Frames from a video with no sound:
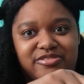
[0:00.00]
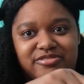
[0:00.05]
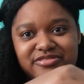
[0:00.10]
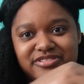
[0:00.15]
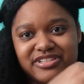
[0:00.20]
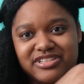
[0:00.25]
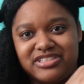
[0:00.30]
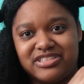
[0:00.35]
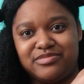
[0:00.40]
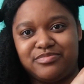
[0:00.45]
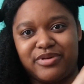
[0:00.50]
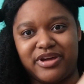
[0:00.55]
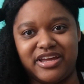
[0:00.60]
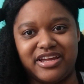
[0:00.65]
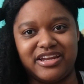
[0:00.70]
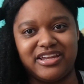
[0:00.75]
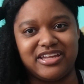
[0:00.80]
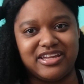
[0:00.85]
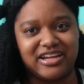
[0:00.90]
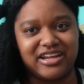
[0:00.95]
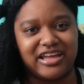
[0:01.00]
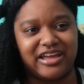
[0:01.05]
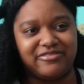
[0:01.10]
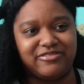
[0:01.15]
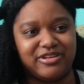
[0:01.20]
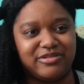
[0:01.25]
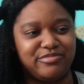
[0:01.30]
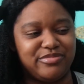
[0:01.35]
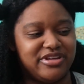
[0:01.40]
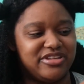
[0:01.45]
despite it
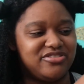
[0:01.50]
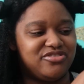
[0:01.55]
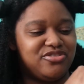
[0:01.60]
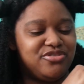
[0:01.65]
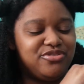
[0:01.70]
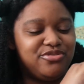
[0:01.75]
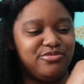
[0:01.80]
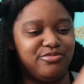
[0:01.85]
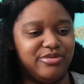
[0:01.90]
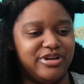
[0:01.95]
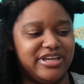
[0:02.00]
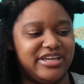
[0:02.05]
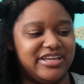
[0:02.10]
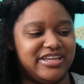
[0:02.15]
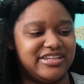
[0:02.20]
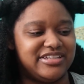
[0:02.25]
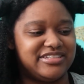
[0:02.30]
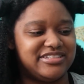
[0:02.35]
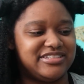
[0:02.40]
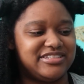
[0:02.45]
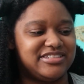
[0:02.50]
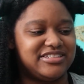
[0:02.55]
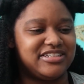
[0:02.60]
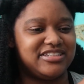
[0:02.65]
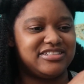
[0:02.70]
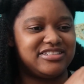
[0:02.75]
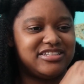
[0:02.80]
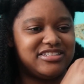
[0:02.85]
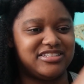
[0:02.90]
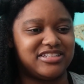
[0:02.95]
having been 2 weeks
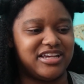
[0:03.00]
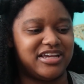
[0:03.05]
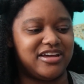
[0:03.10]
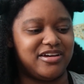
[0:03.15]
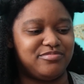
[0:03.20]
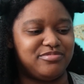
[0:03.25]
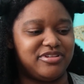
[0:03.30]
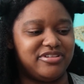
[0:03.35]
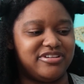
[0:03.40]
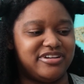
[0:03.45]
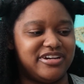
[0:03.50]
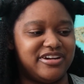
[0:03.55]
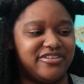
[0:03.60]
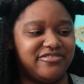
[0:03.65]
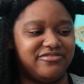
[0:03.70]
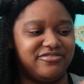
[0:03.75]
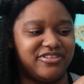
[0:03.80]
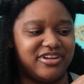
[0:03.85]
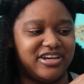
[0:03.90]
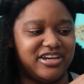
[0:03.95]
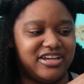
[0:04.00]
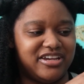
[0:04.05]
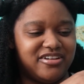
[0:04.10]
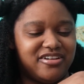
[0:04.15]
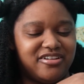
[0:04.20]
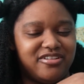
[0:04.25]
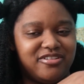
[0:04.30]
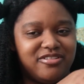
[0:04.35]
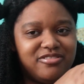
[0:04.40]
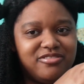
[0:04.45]
since I uploaded a
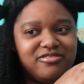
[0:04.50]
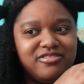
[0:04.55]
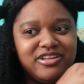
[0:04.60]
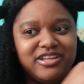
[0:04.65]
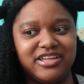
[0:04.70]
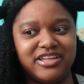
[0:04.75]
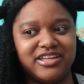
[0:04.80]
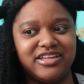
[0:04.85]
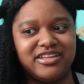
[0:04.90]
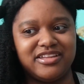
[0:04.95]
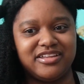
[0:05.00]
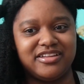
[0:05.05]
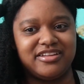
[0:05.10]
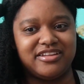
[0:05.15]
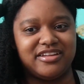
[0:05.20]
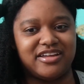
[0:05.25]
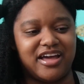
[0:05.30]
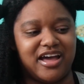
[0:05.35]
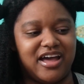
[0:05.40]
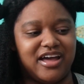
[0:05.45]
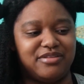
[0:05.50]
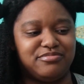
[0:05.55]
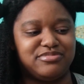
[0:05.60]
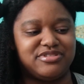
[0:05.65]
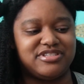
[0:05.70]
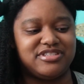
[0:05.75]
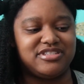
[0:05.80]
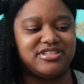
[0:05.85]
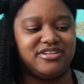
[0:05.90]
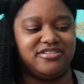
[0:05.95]
video, I'm
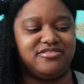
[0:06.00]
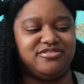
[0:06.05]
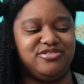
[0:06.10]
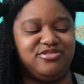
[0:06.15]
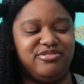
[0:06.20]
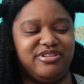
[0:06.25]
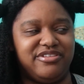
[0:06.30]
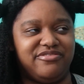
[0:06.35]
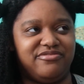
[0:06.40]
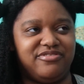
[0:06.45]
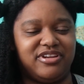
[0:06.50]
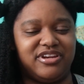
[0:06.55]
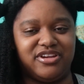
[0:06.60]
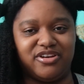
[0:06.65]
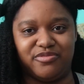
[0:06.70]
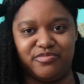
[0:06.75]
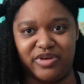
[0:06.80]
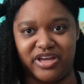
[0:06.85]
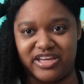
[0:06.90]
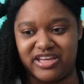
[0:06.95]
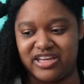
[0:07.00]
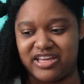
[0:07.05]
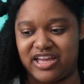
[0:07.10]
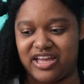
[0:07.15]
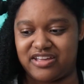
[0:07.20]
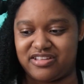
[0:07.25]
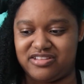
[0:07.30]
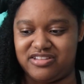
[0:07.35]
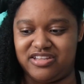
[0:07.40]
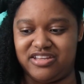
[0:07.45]
still doing video making
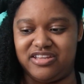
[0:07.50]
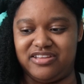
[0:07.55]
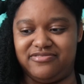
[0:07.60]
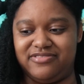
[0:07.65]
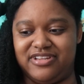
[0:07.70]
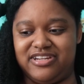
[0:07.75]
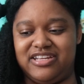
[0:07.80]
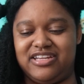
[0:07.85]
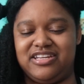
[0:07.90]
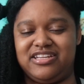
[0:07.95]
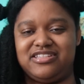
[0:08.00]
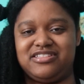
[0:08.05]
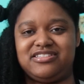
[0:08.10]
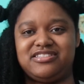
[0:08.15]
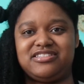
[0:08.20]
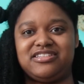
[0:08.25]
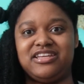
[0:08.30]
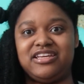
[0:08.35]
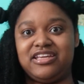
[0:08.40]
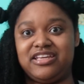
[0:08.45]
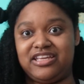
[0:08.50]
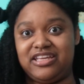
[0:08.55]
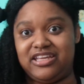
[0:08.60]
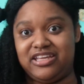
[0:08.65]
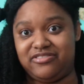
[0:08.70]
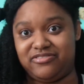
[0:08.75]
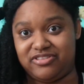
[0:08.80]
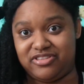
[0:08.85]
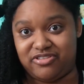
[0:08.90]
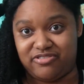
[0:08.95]
activities,
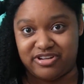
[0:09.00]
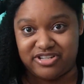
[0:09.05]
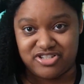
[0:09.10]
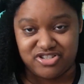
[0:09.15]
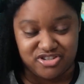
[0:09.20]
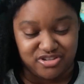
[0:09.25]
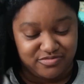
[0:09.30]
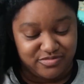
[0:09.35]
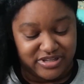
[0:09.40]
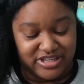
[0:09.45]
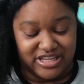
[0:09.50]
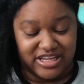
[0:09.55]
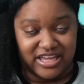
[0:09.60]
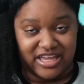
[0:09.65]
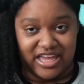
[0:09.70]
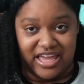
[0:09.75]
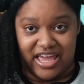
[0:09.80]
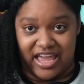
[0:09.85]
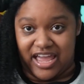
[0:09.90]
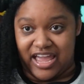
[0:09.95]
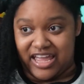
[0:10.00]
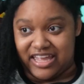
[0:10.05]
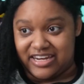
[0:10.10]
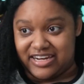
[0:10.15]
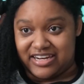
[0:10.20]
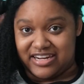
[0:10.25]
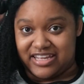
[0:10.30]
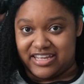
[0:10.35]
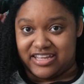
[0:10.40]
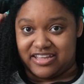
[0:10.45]
even though I should be
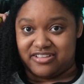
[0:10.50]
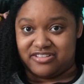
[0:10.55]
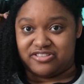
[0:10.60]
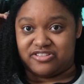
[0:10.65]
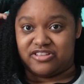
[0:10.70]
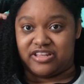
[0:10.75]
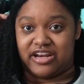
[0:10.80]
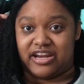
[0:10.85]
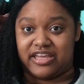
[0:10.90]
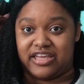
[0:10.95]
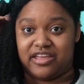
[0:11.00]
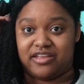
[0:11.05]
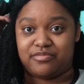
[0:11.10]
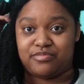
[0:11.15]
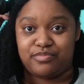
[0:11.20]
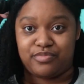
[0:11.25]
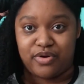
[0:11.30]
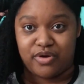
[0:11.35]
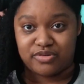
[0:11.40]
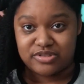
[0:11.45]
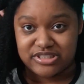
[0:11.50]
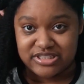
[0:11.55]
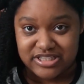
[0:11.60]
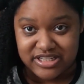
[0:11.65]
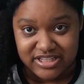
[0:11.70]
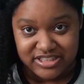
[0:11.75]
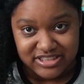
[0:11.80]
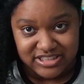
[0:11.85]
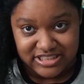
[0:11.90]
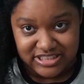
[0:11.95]
editing so that I can post
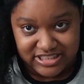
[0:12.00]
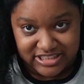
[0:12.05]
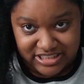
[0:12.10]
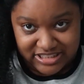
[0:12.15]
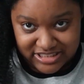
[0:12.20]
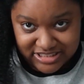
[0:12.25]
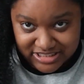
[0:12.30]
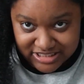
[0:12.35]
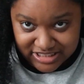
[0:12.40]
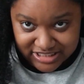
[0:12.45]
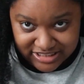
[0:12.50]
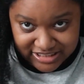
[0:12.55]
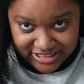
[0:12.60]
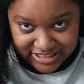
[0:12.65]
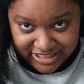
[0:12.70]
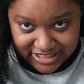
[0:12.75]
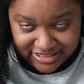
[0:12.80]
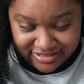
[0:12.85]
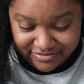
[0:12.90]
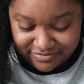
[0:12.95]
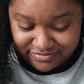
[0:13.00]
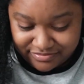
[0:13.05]
consistently.